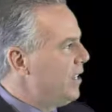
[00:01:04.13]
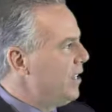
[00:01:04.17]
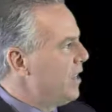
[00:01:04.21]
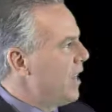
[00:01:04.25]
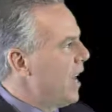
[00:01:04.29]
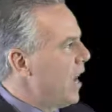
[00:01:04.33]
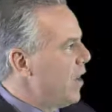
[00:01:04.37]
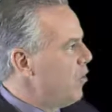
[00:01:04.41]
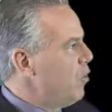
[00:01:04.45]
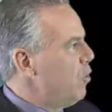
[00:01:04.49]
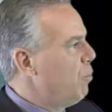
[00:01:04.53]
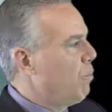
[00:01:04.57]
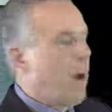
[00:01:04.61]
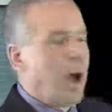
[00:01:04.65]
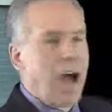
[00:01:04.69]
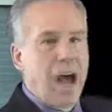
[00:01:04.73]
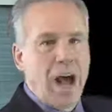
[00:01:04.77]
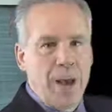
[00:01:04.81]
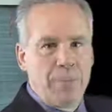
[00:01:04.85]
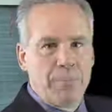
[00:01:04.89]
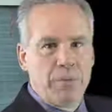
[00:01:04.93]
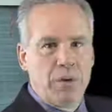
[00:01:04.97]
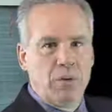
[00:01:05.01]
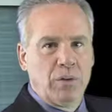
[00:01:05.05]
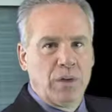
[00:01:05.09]
is how you
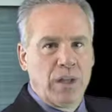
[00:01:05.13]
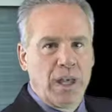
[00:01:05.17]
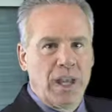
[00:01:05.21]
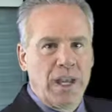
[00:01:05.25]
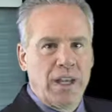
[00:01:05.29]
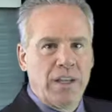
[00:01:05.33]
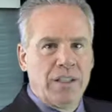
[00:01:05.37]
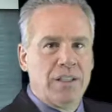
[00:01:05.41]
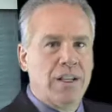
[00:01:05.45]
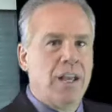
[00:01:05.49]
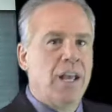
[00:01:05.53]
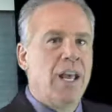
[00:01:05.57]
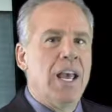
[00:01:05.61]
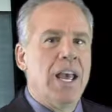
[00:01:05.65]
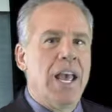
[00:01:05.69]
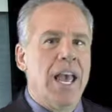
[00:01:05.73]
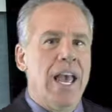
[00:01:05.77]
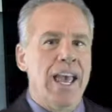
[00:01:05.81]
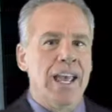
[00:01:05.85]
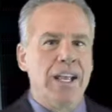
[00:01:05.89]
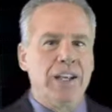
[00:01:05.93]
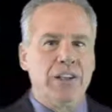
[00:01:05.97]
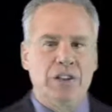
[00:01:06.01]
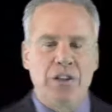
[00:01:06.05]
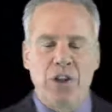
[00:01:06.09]
populate
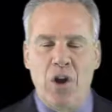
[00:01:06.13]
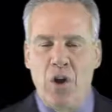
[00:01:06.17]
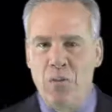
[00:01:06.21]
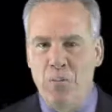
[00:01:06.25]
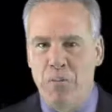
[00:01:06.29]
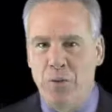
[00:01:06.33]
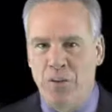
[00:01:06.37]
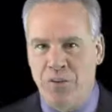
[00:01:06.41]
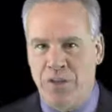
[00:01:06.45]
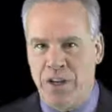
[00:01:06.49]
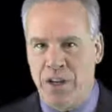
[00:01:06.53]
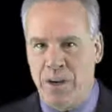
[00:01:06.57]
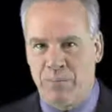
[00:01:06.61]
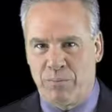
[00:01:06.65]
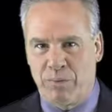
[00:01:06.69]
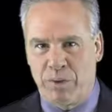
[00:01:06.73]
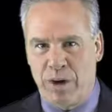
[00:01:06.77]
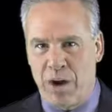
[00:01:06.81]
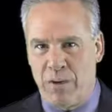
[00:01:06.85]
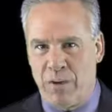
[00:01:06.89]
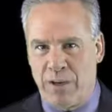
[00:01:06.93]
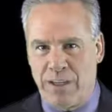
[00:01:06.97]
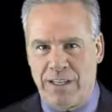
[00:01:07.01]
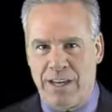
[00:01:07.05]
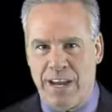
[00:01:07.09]
a global
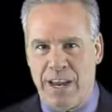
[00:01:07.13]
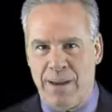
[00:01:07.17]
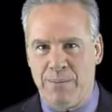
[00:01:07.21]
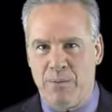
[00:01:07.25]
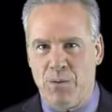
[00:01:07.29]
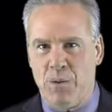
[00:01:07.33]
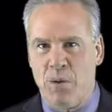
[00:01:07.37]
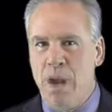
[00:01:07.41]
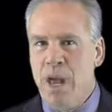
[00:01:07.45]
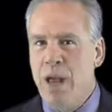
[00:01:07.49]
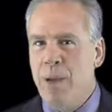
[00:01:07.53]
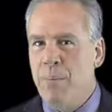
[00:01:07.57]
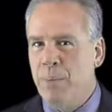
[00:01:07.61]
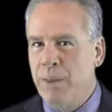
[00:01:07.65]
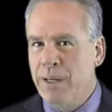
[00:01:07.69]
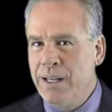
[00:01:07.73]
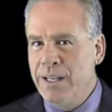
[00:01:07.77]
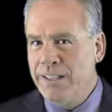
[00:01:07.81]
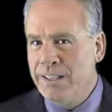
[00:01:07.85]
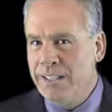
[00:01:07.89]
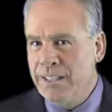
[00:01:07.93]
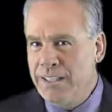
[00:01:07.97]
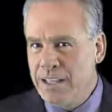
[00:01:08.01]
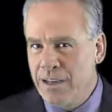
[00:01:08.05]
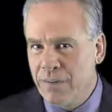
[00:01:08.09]
temporary table but
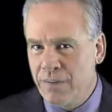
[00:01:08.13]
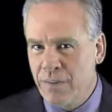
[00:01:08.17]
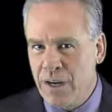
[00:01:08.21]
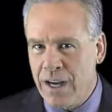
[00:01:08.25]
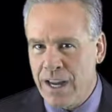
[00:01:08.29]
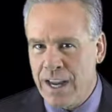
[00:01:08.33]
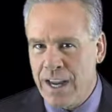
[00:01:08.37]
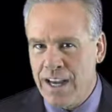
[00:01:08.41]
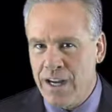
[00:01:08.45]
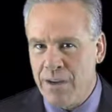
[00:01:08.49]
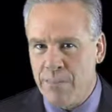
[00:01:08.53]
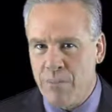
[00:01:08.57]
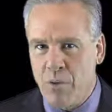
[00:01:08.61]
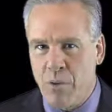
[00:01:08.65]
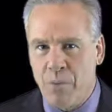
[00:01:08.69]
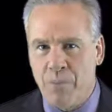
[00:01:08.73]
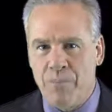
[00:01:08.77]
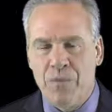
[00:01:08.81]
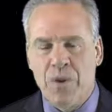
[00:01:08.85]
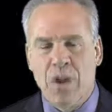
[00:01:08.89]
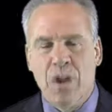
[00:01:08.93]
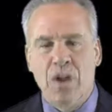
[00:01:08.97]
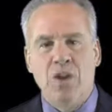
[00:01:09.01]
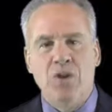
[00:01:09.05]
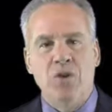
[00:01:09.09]
it's a different animal.
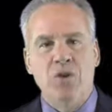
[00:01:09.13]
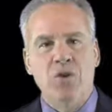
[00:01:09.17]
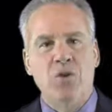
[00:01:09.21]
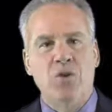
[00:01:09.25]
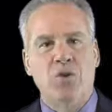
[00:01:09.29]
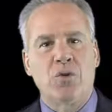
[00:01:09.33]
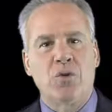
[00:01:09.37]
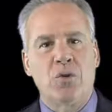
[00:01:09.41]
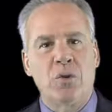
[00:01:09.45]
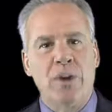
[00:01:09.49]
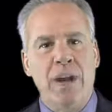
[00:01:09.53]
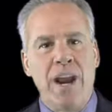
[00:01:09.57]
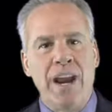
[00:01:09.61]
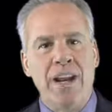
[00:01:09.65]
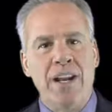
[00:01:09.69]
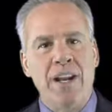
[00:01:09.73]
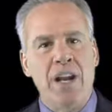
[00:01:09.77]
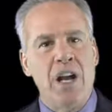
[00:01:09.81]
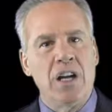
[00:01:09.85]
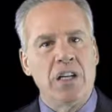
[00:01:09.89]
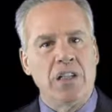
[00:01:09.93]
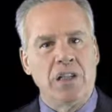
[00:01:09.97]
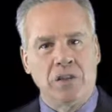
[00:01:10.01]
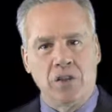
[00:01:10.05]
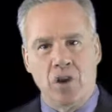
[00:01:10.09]
You create
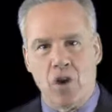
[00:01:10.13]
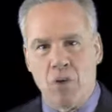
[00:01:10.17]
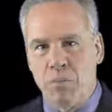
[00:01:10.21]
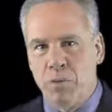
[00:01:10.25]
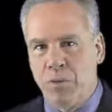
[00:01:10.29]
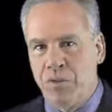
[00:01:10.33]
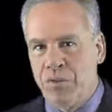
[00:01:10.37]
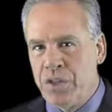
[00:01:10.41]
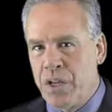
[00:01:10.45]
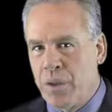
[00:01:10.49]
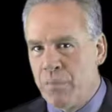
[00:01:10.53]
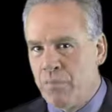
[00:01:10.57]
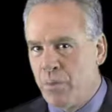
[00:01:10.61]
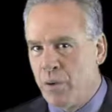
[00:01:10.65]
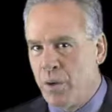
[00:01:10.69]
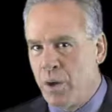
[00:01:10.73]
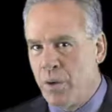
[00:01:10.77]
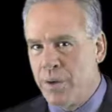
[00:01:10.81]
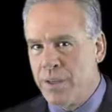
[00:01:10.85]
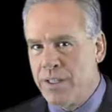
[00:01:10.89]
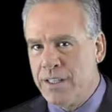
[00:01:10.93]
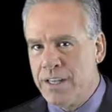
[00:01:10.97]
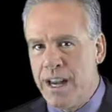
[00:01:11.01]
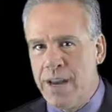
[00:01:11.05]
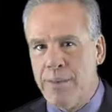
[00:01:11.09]
a global
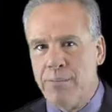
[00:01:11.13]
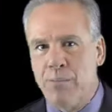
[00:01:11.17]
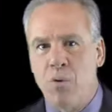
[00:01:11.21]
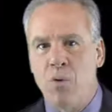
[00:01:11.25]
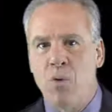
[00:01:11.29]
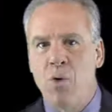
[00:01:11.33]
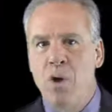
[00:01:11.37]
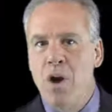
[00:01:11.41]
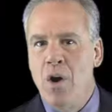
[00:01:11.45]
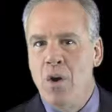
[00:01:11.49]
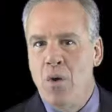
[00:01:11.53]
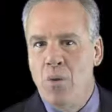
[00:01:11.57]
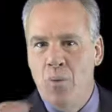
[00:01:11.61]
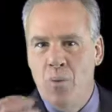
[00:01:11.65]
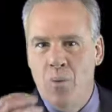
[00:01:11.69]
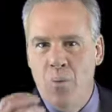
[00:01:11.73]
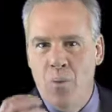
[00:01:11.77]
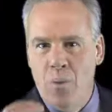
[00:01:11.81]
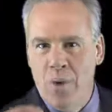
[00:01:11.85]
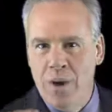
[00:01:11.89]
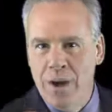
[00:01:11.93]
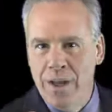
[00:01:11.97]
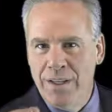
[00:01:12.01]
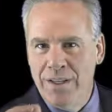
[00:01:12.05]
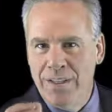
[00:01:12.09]
temporary table
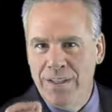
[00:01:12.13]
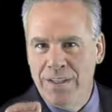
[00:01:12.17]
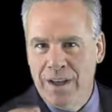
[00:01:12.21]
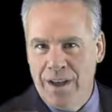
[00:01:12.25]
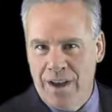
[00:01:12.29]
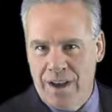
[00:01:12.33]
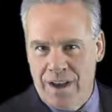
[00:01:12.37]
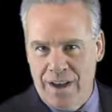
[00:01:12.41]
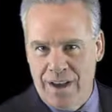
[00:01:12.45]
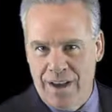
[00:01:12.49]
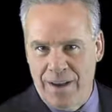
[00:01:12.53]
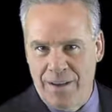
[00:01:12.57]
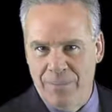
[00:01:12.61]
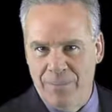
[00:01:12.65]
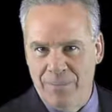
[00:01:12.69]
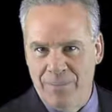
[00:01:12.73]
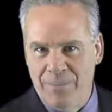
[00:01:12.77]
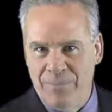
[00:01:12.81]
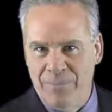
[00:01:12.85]
one time,